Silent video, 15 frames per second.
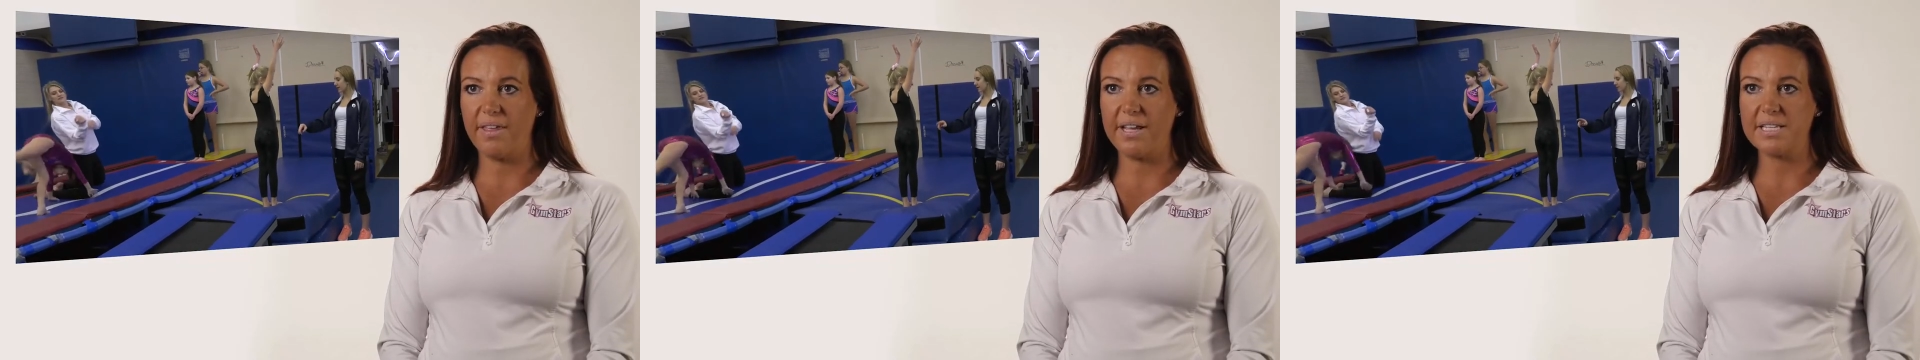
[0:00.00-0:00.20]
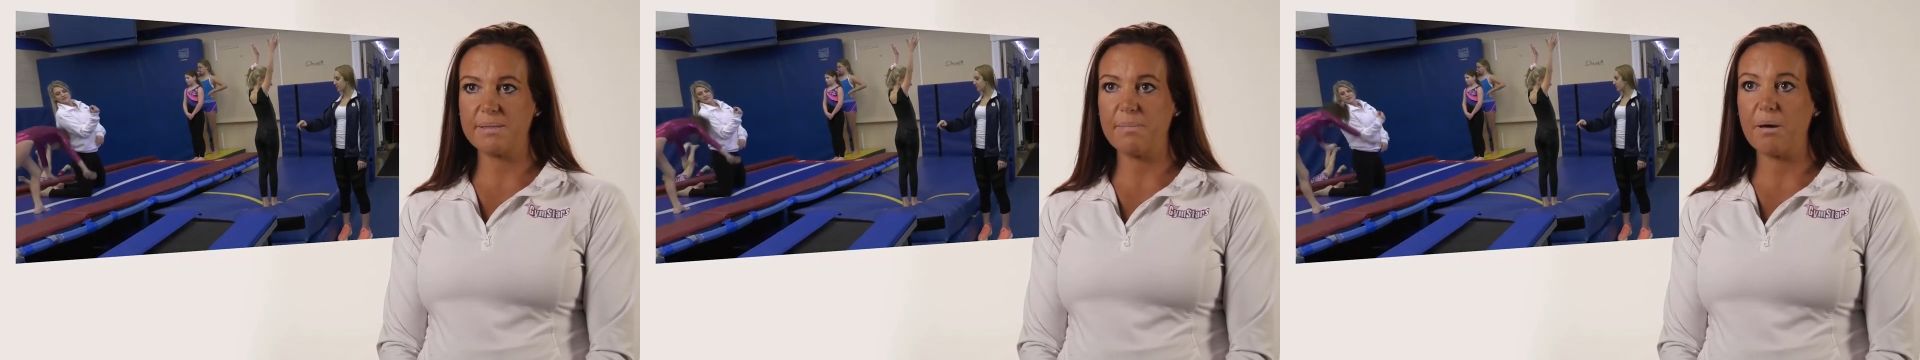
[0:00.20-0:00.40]

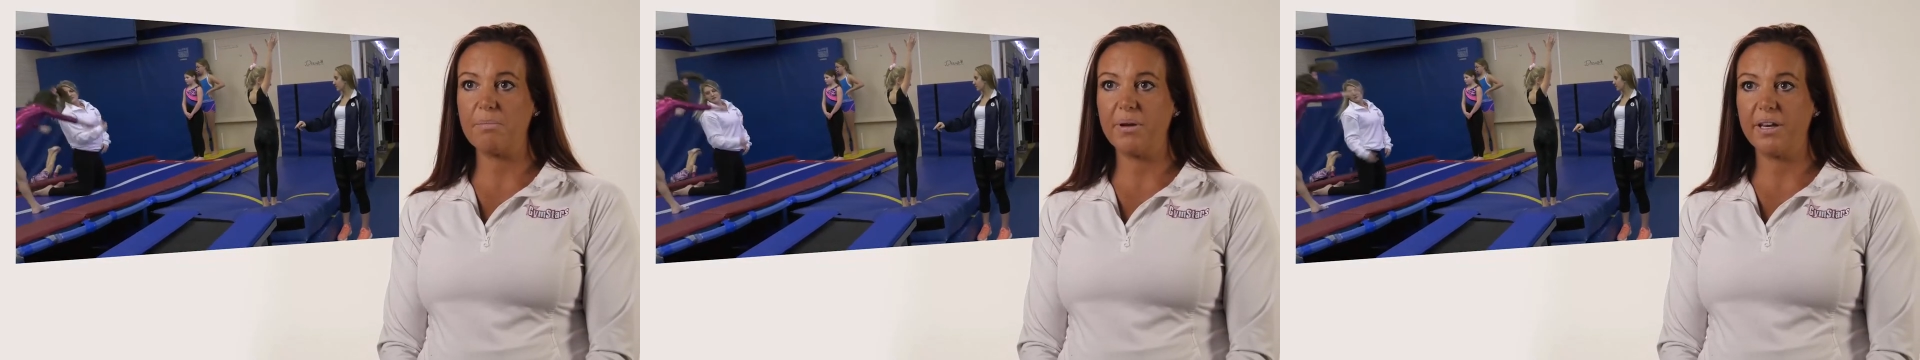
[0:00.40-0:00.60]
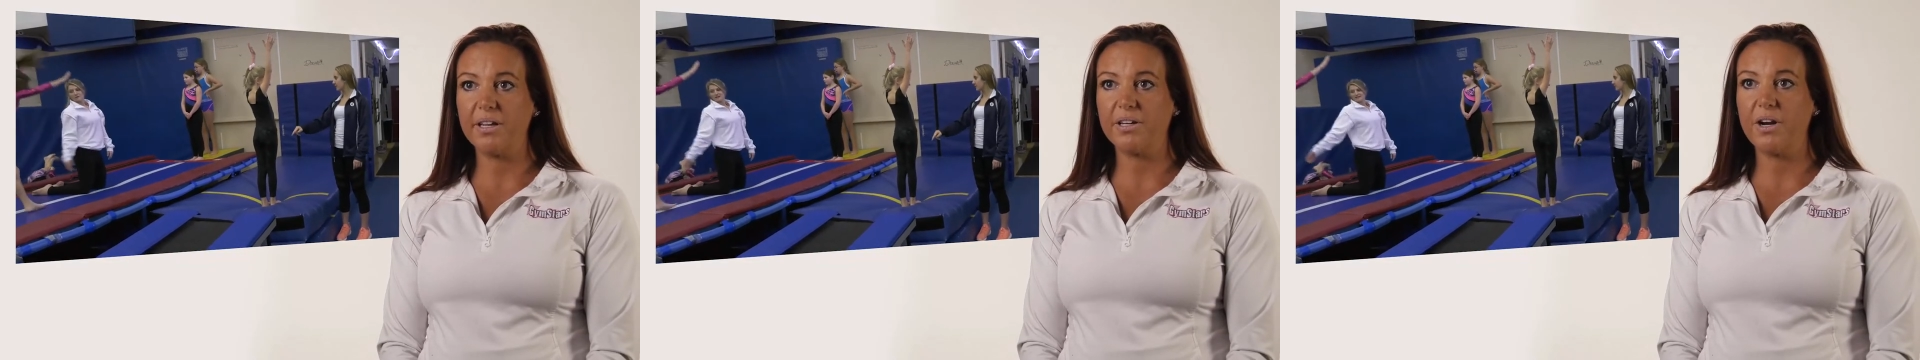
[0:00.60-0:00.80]
things
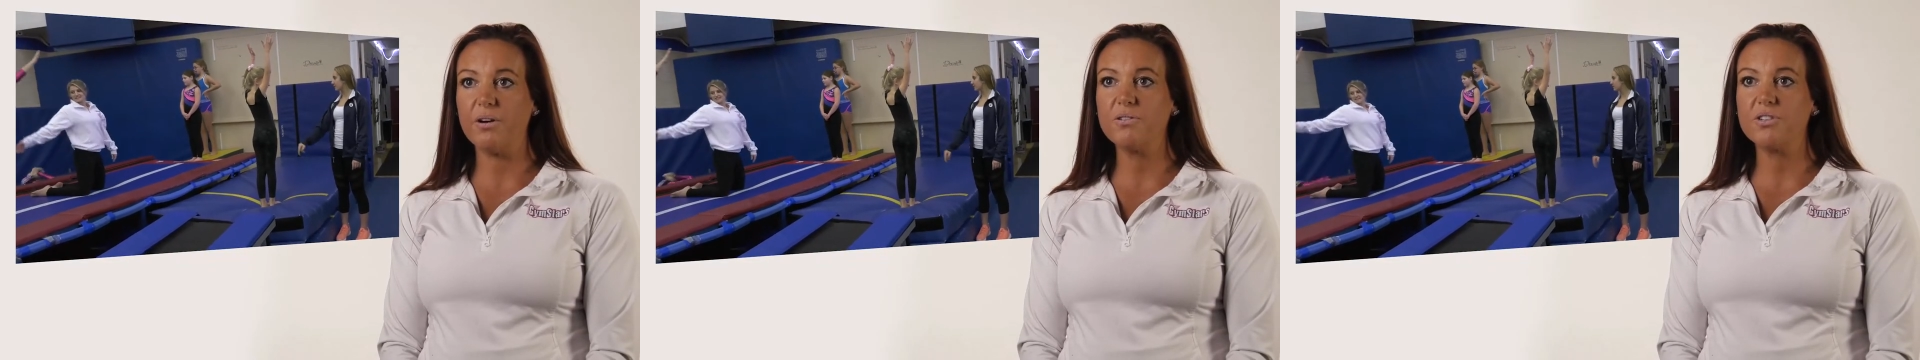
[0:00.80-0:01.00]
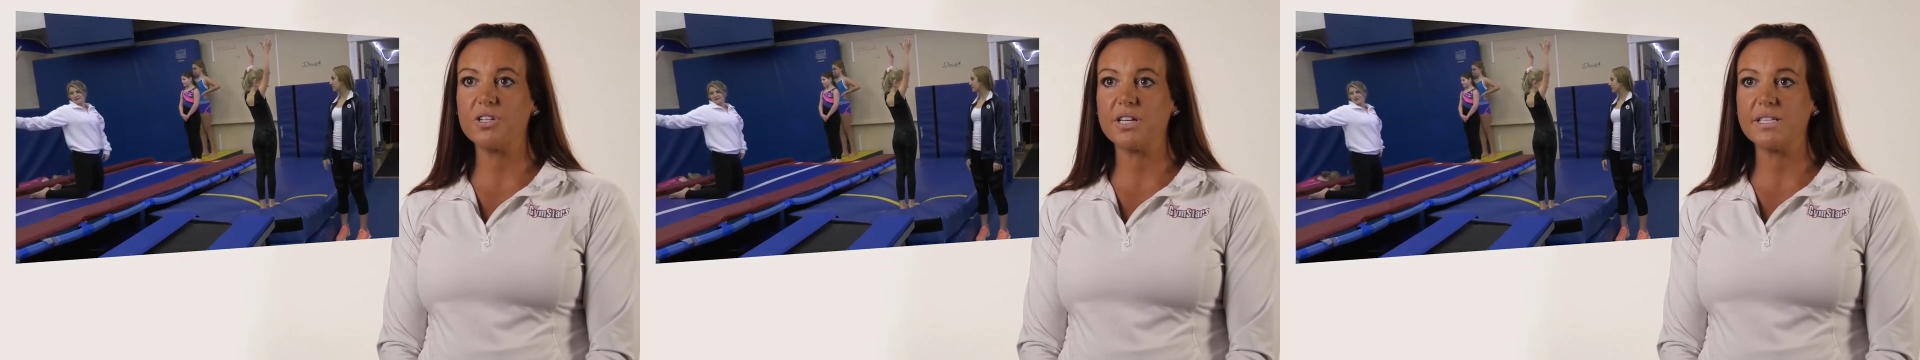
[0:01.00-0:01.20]
about being a
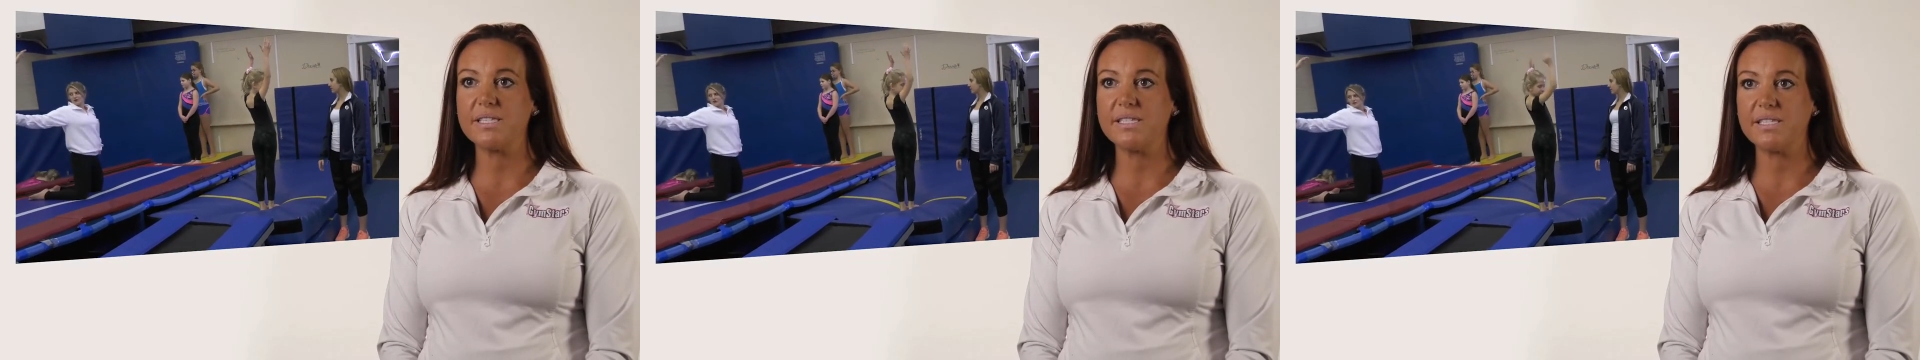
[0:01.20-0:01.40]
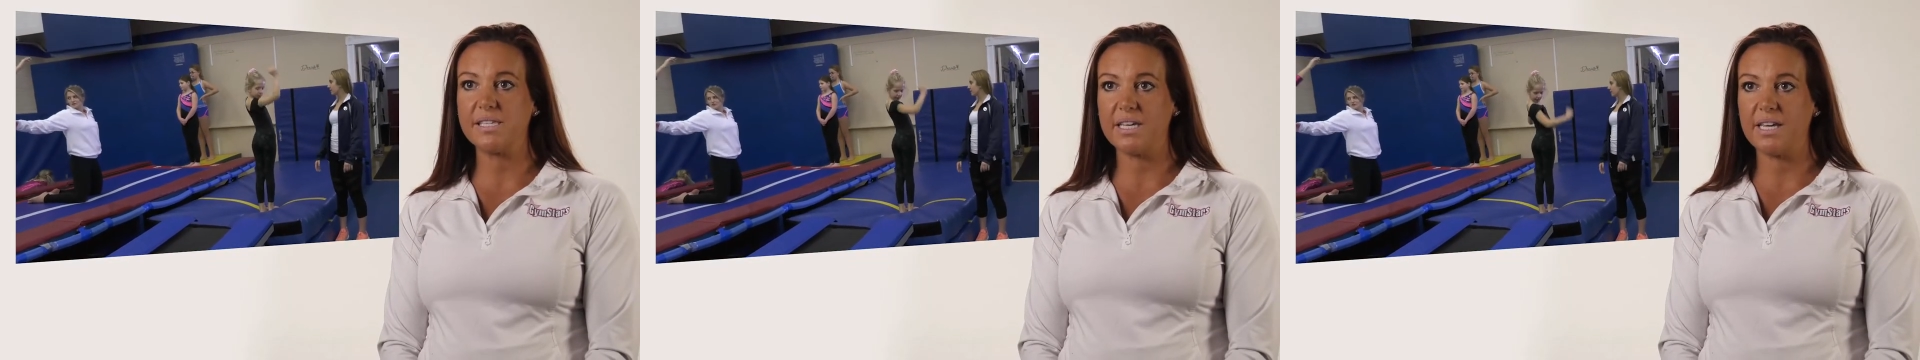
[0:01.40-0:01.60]
coach is
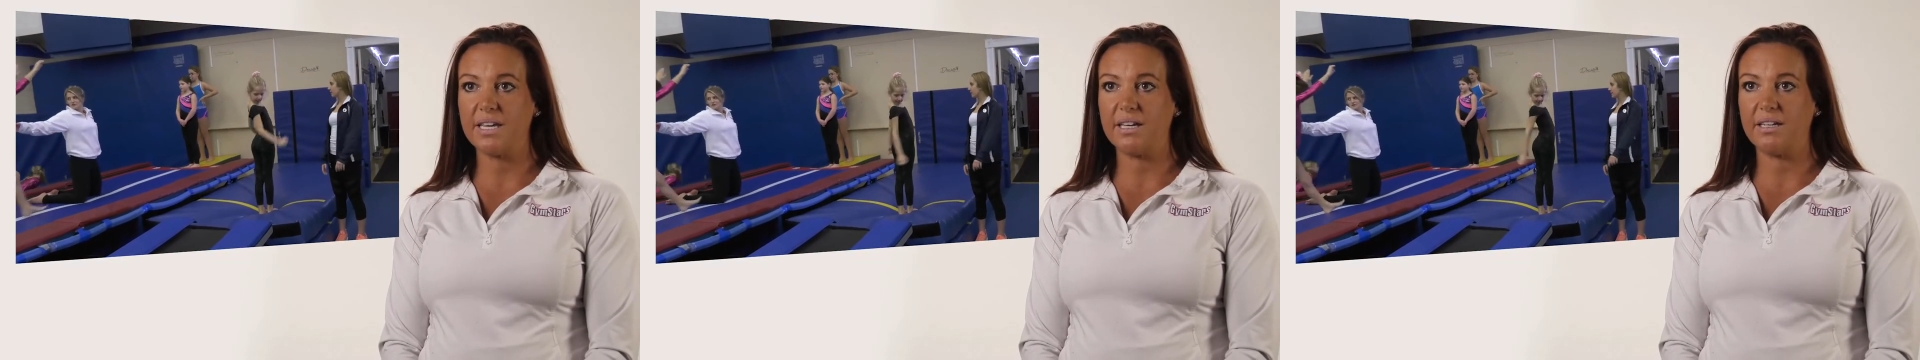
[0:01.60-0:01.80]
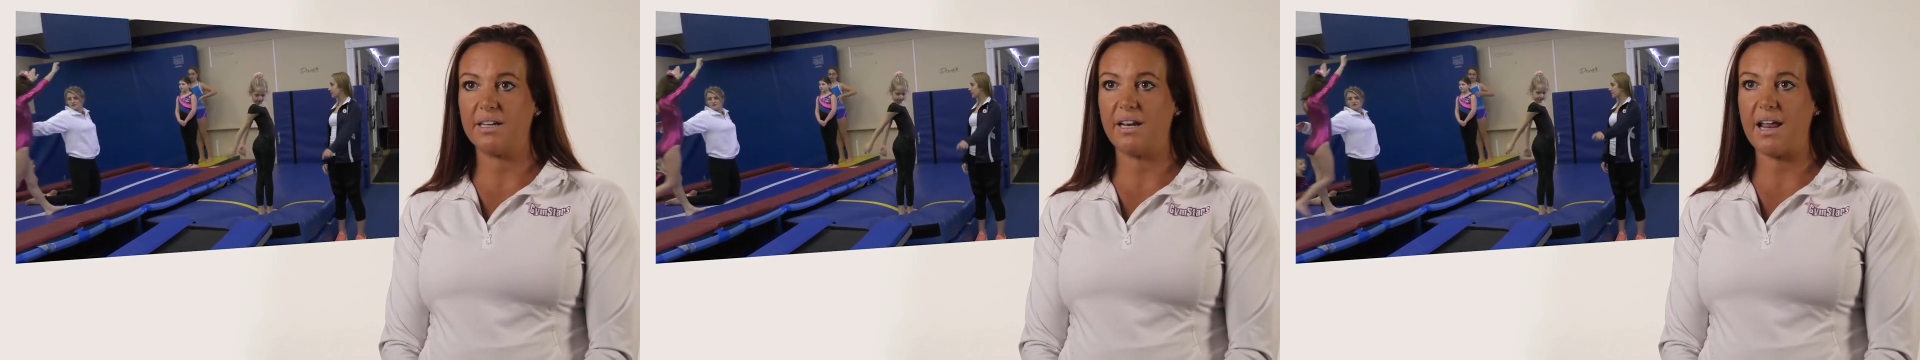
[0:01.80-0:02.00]

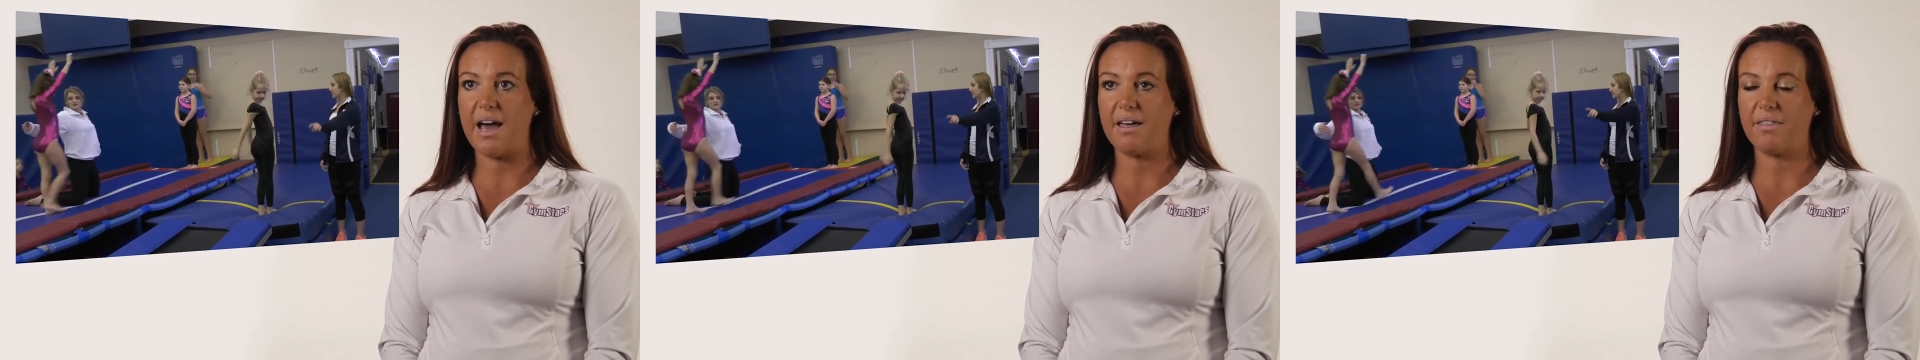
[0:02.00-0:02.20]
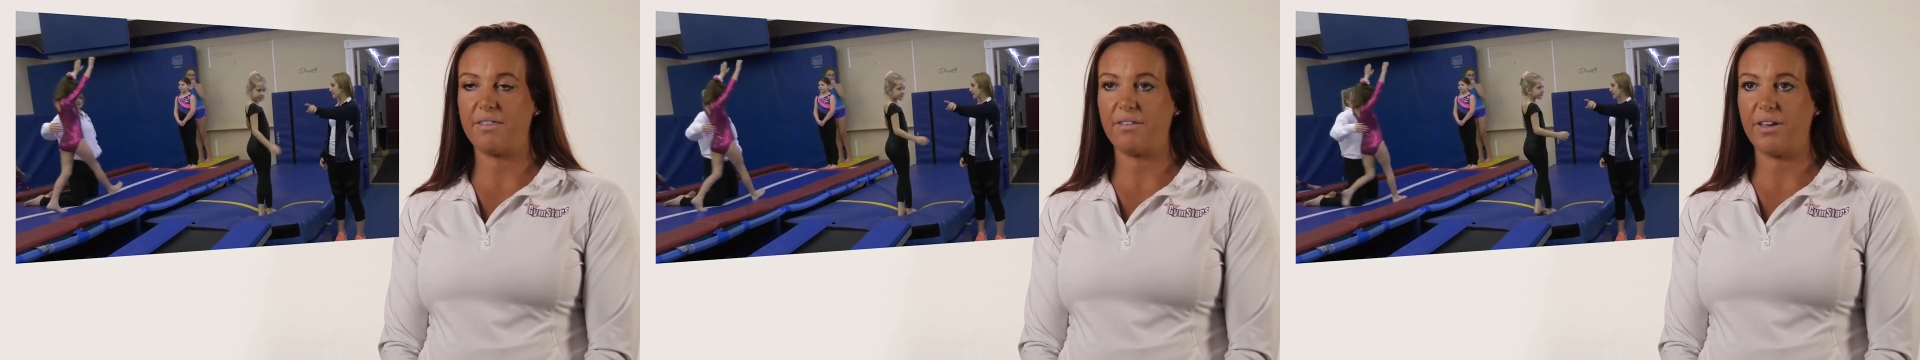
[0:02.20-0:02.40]
seeing an
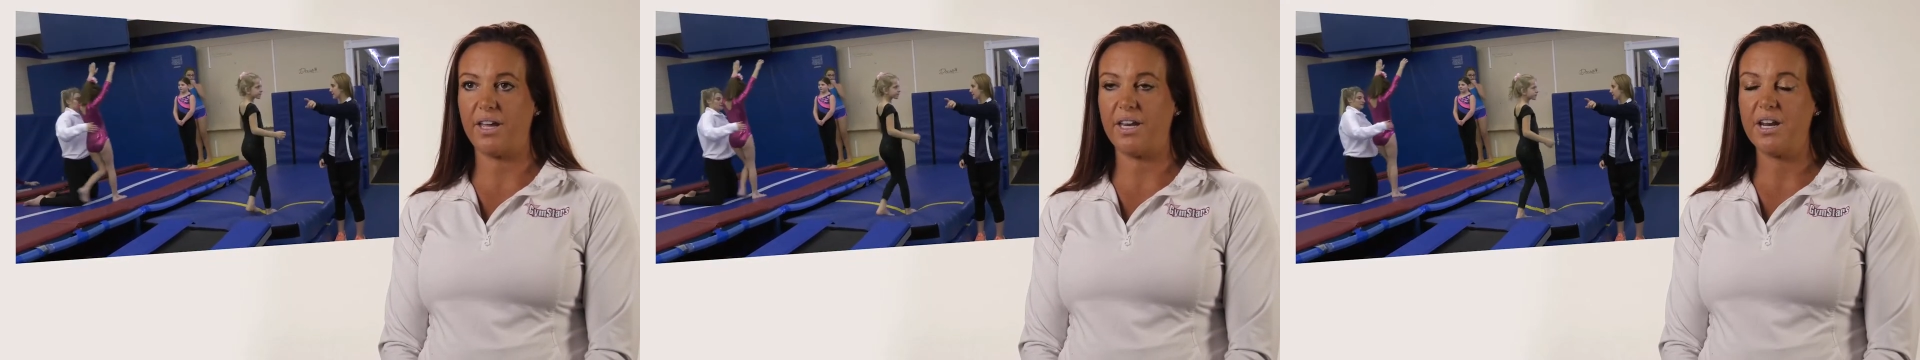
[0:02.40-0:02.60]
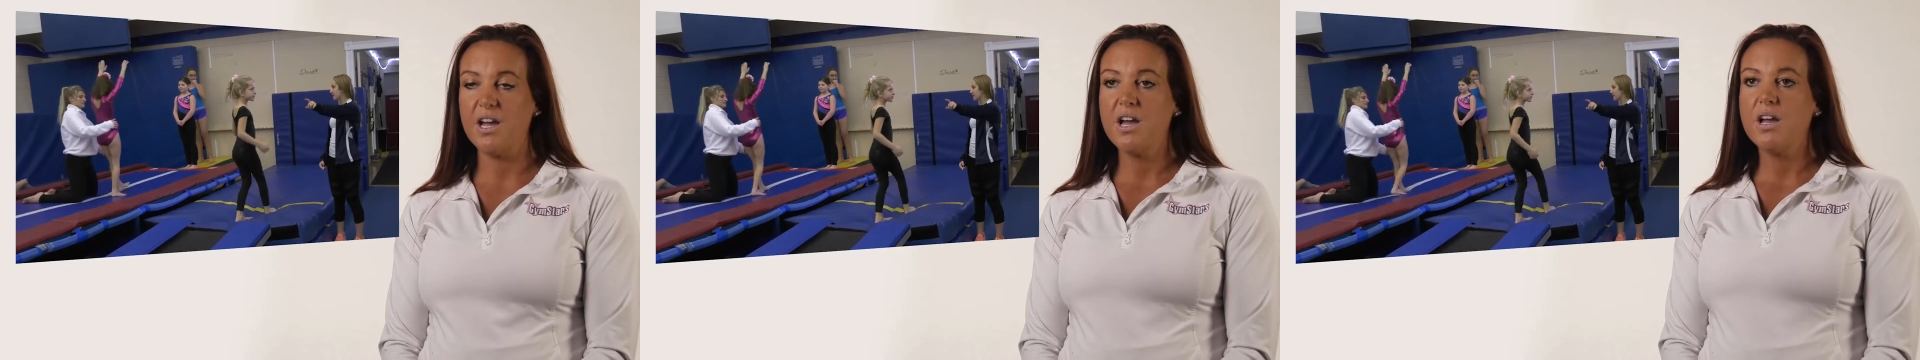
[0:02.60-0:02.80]

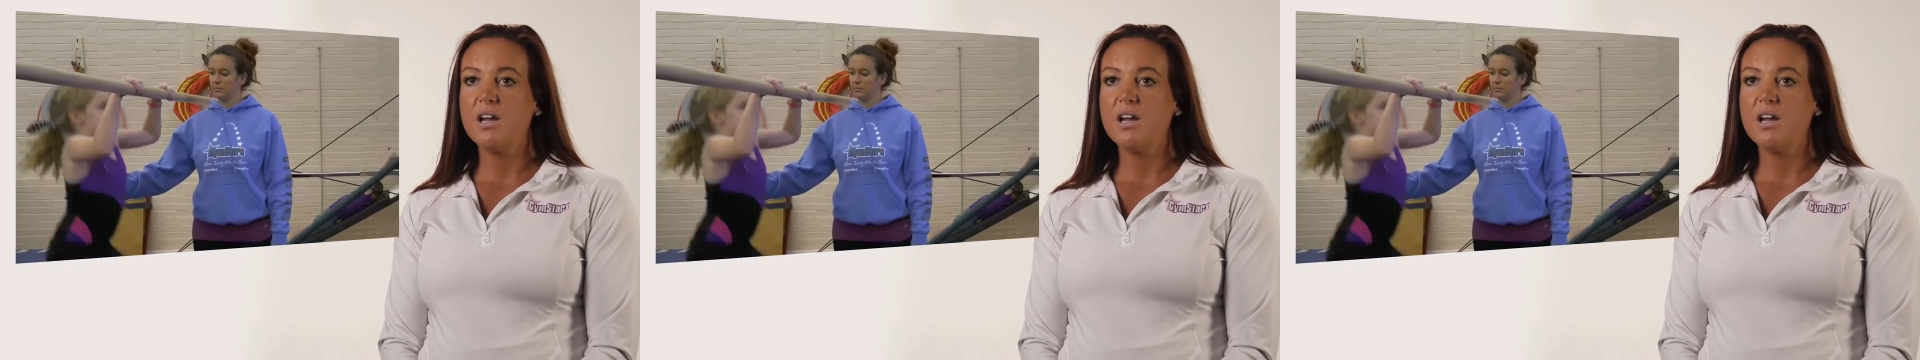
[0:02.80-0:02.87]
athlete